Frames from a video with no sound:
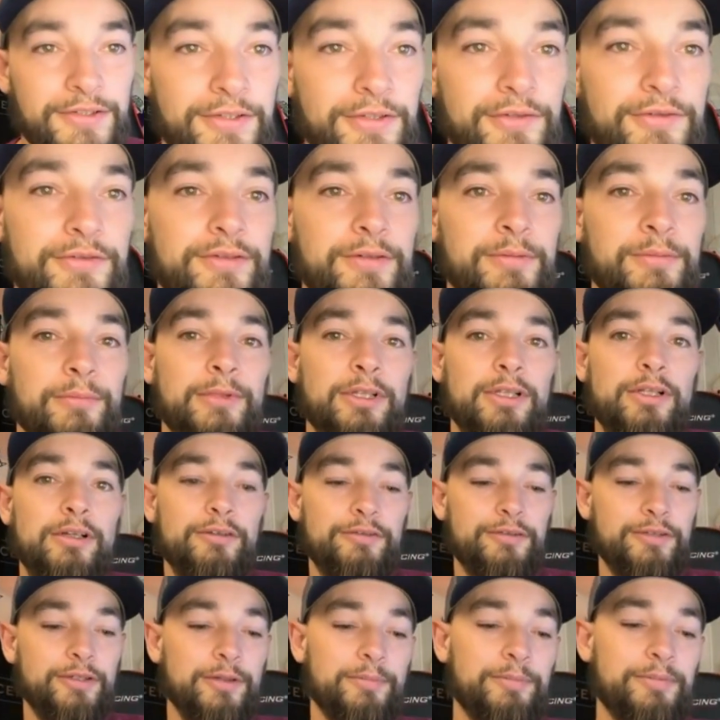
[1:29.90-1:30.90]
do some
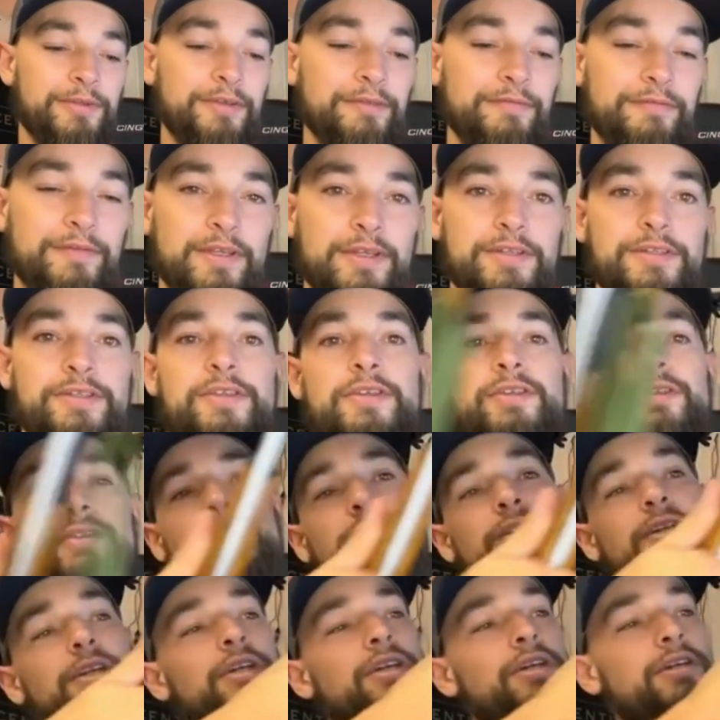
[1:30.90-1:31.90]
close-ups of this
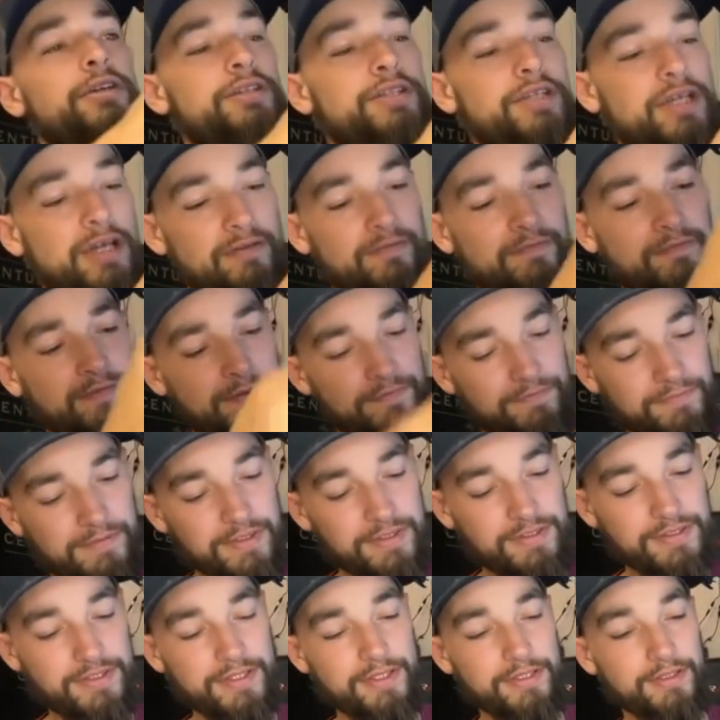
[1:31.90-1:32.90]
here Type
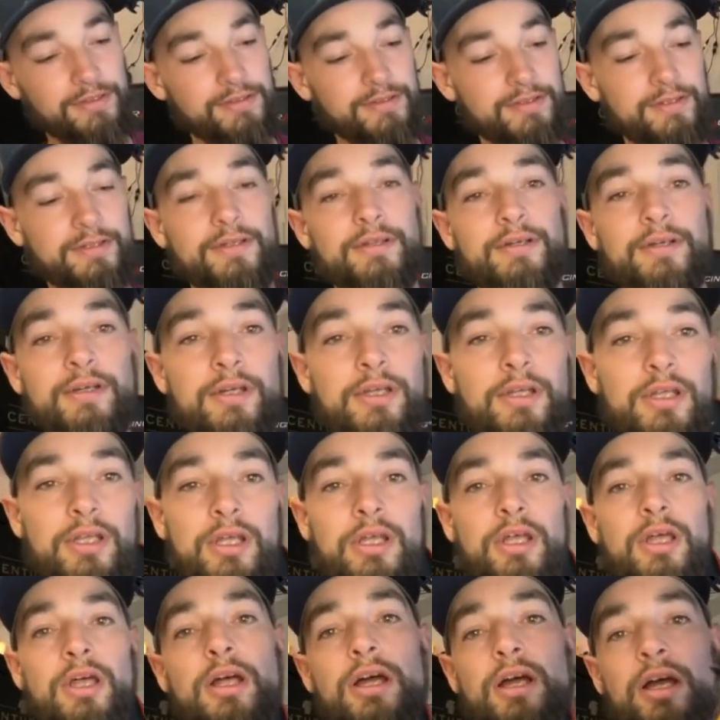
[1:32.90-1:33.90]
56.
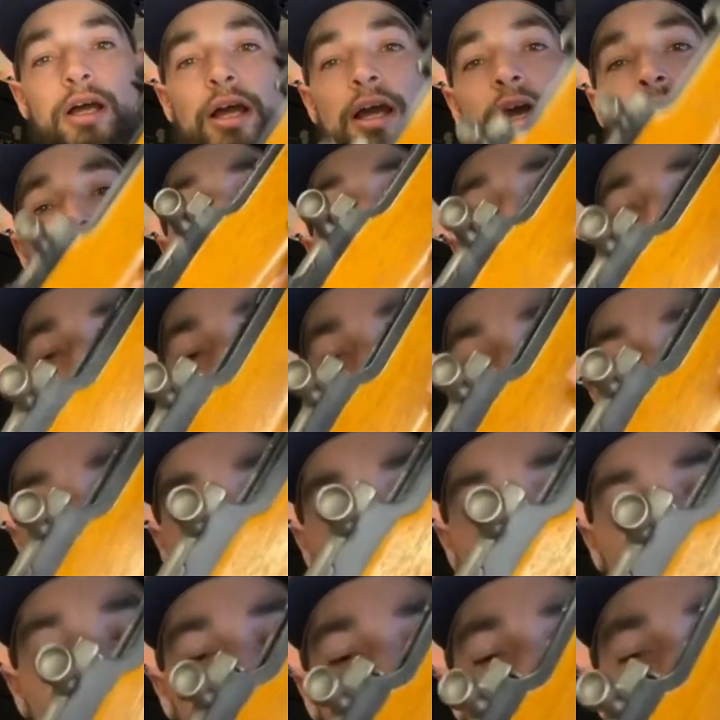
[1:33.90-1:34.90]
Alright,
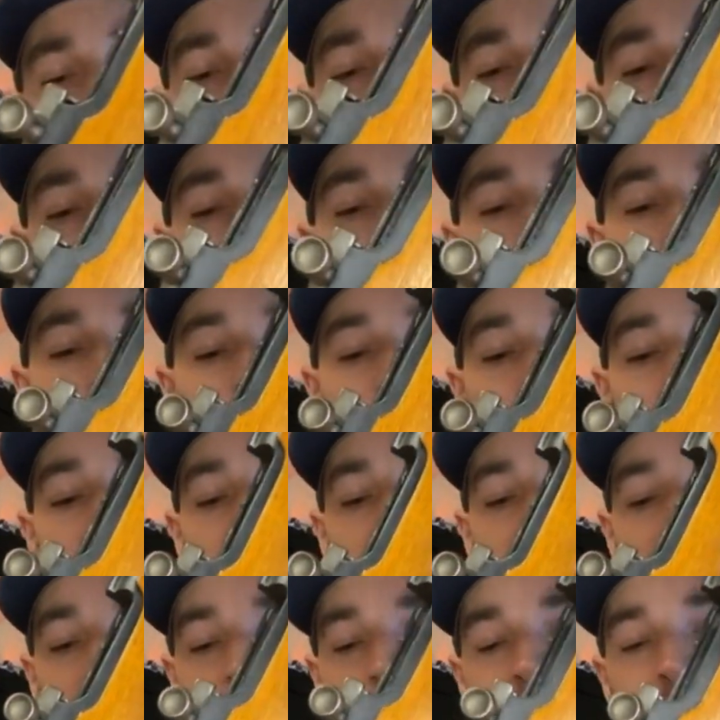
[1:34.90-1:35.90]
so
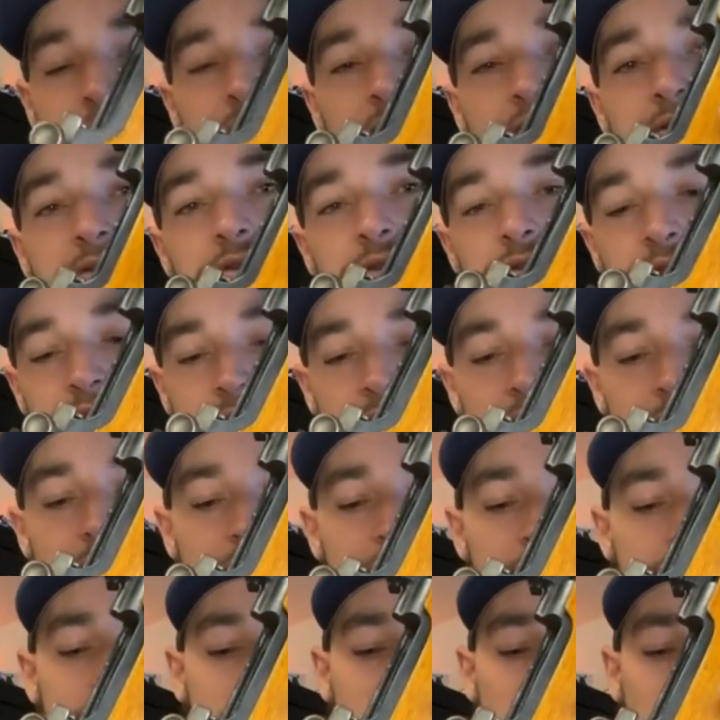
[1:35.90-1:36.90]
obviously here's the trigger,
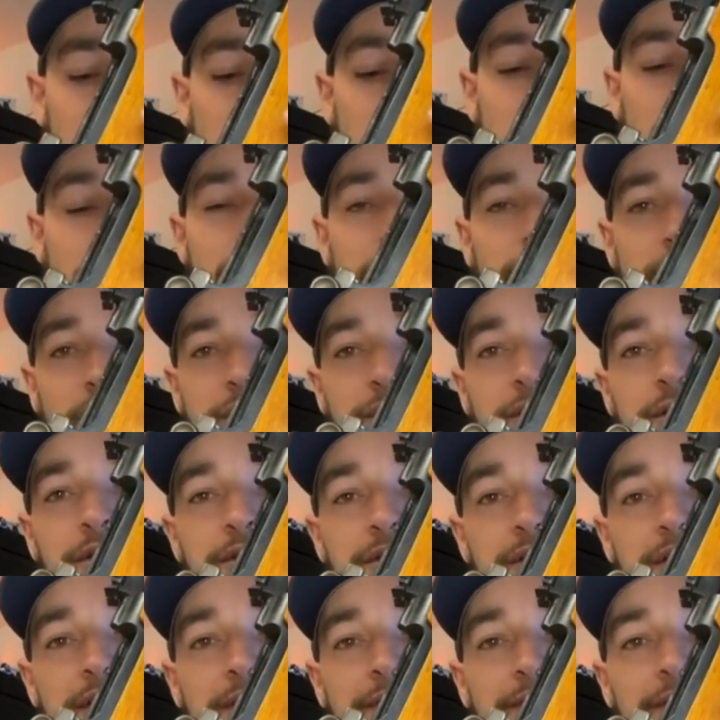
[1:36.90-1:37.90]
so this is
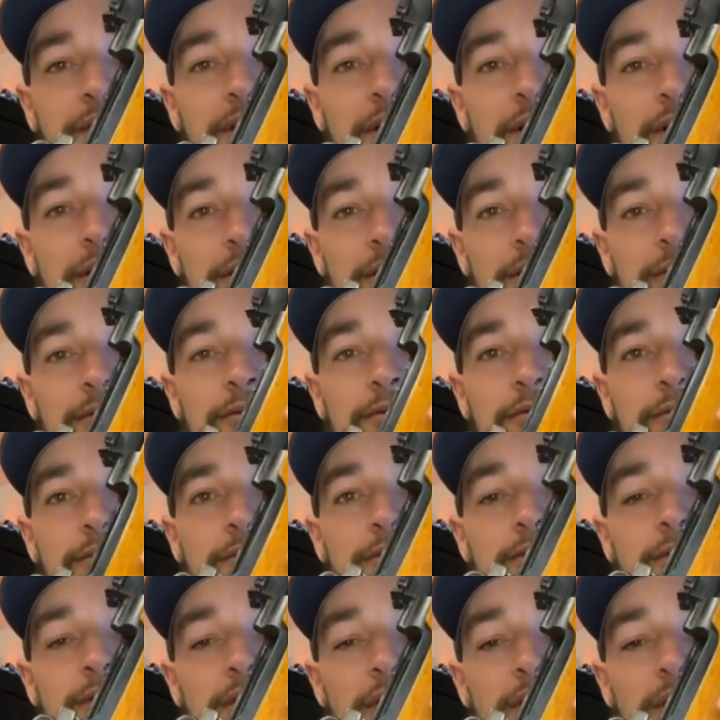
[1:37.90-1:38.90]
safety on,
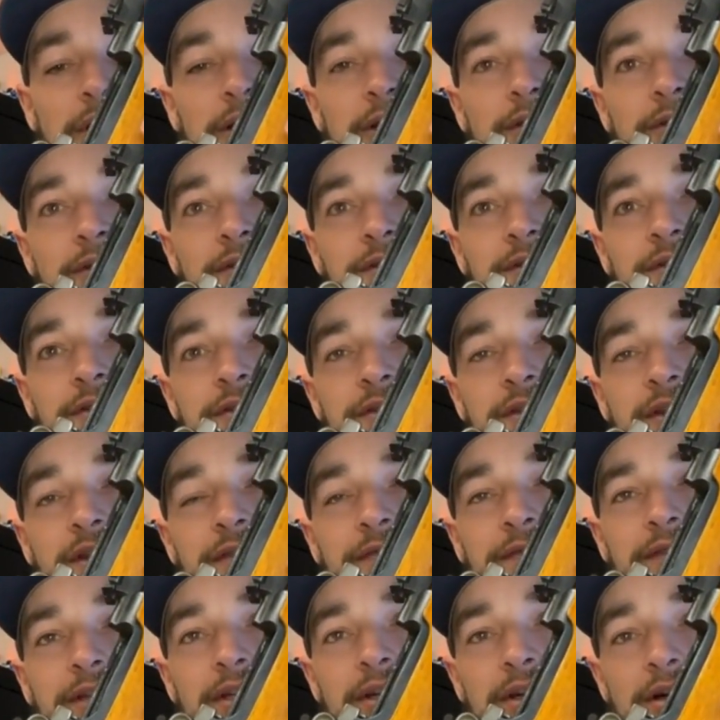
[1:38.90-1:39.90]
and this is
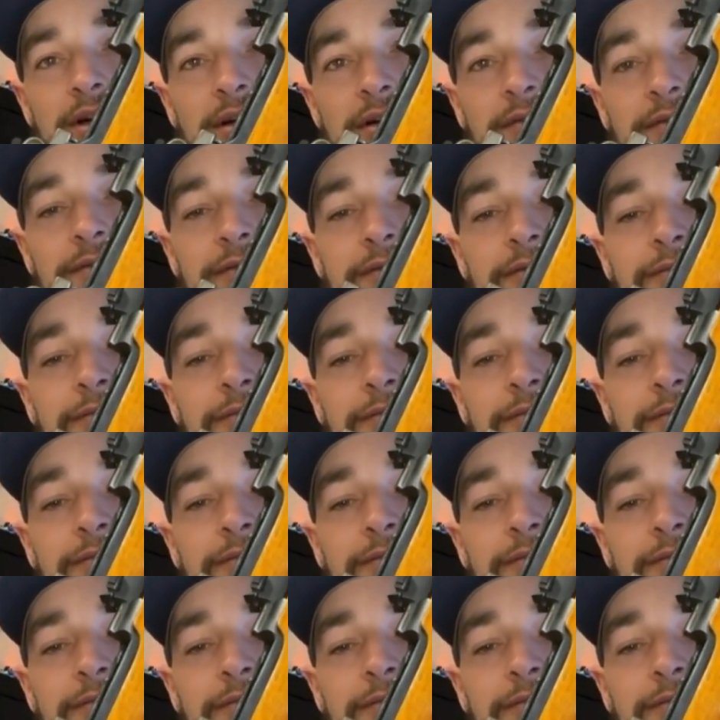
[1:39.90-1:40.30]
safety off.